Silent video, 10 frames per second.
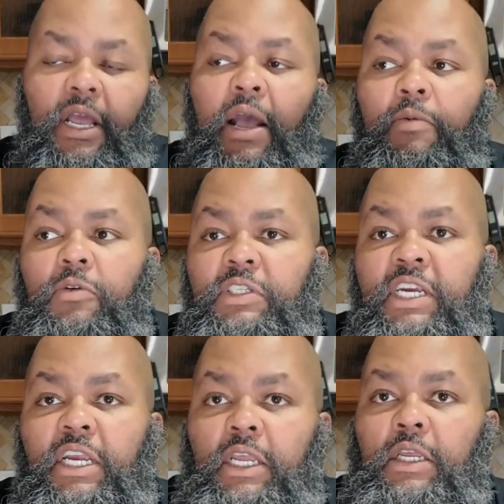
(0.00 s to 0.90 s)
I will
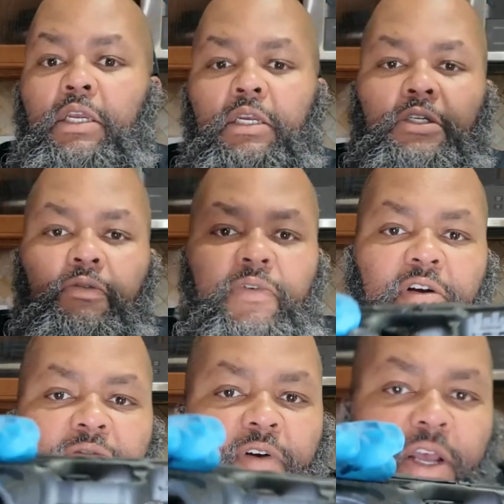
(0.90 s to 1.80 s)
check,
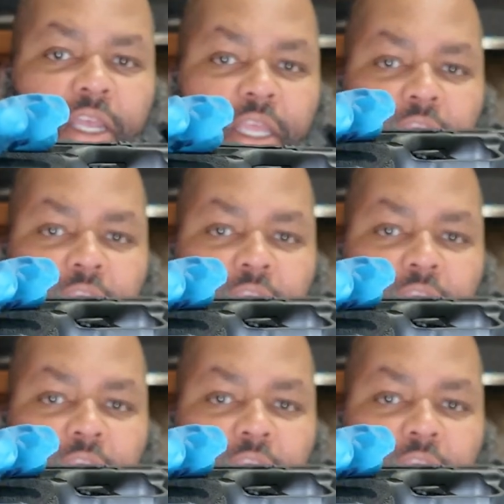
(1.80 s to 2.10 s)
verify,